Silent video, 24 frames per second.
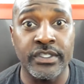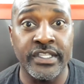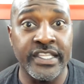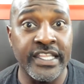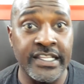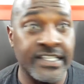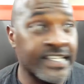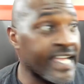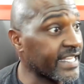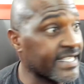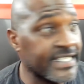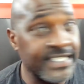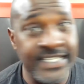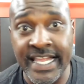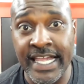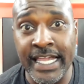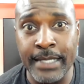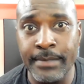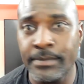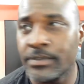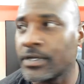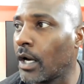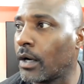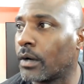Is that the
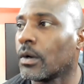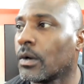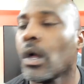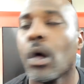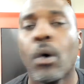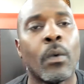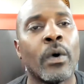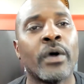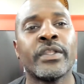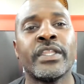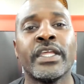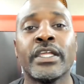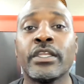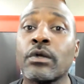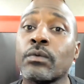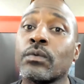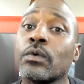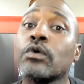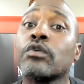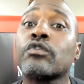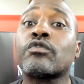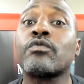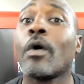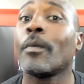same? No. Well, then the
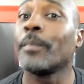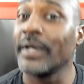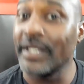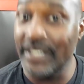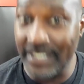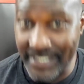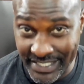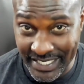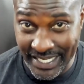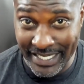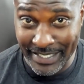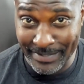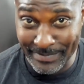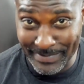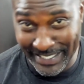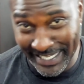rules won't be the same.